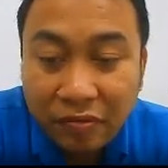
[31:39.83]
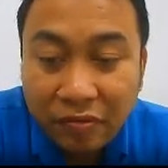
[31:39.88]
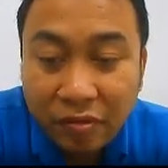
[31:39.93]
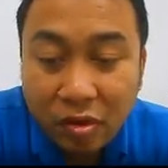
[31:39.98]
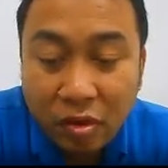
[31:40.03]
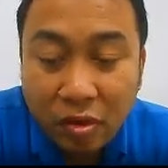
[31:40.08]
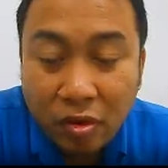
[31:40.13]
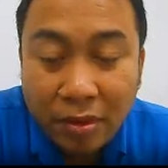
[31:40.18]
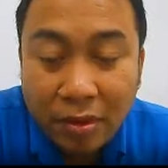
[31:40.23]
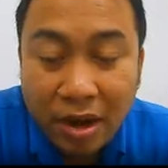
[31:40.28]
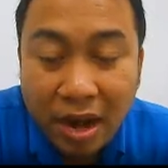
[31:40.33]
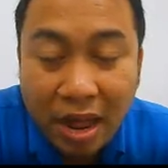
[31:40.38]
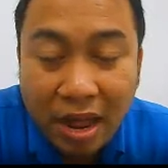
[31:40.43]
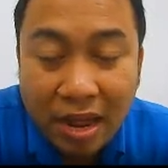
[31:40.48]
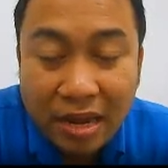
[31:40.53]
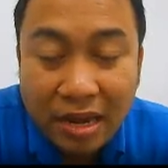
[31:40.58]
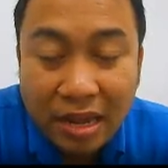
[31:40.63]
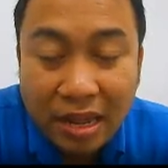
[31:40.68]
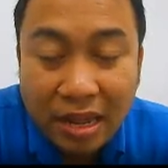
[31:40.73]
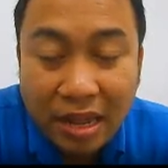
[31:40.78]
from
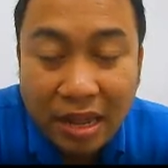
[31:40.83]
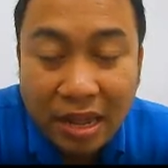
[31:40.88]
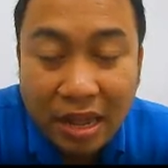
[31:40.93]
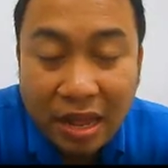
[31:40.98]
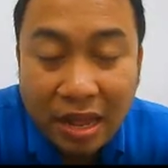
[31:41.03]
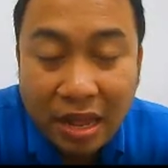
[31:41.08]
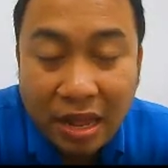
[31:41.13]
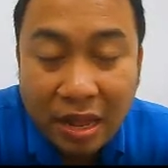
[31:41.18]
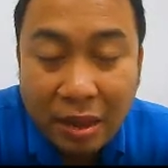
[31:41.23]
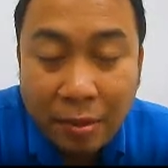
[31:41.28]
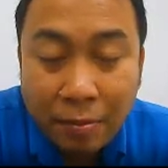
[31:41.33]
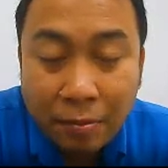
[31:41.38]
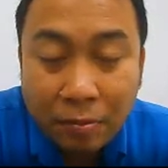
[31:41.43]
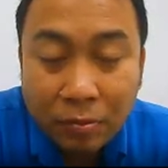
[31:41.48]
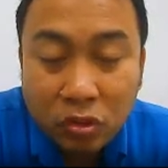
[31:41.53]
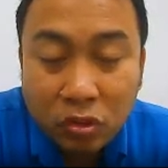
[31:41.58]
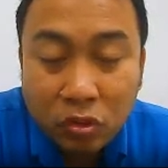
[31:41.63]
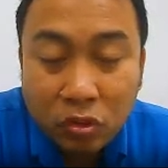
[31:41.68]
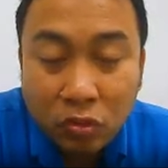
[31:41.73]
9 a.m.